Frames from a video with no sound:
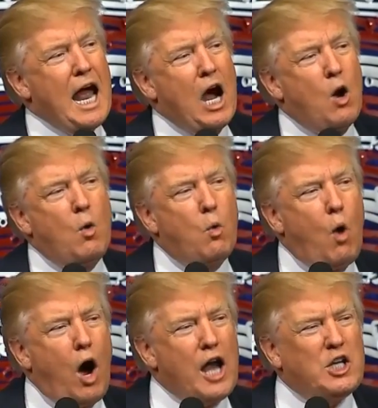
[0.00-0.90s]
are IT
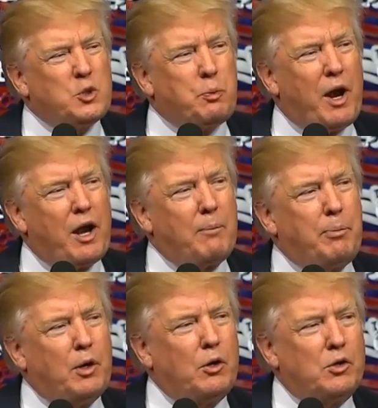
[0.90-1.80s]
professionals
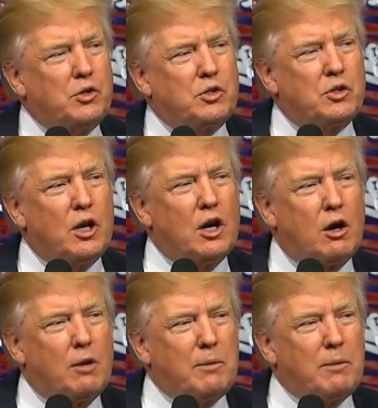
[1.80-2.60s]
from India.